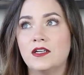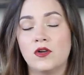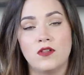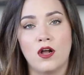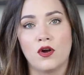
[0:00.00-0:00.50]

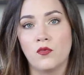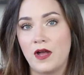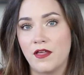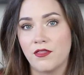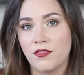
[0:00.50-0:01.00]
no longer
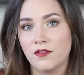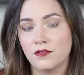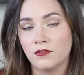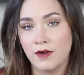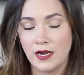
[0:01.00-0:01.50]
with
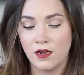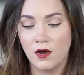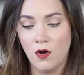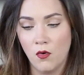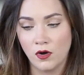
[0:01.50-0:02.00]

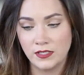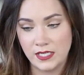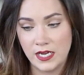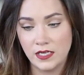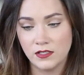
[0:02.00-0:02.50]
Lorena or
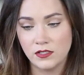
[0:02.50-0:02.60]
Dean.